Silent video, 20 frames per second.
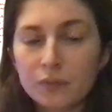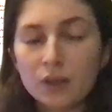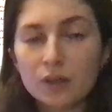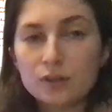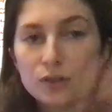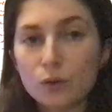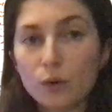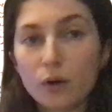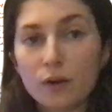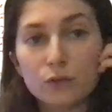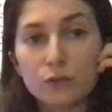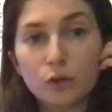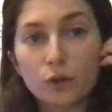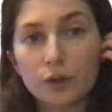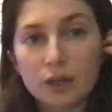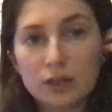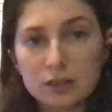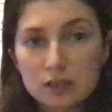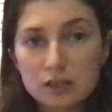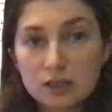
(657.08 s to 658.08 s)
So I've gone
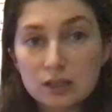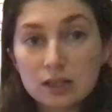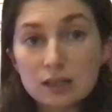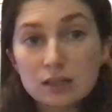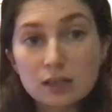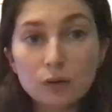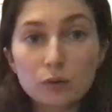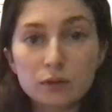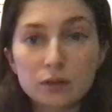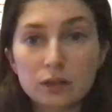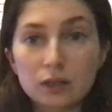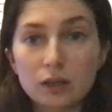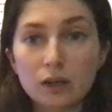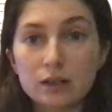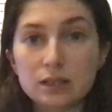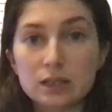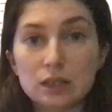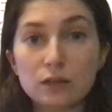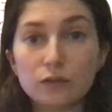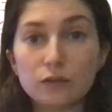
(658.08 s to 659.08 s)
into detail with the
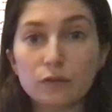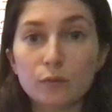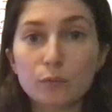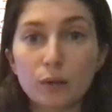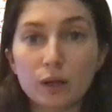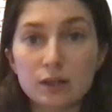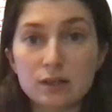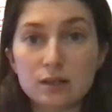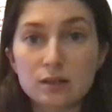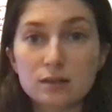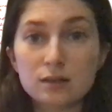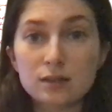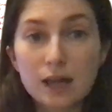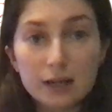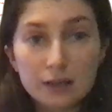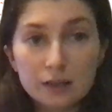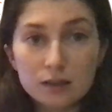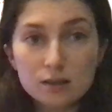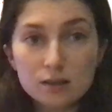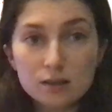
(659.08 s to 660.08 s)
idea of my second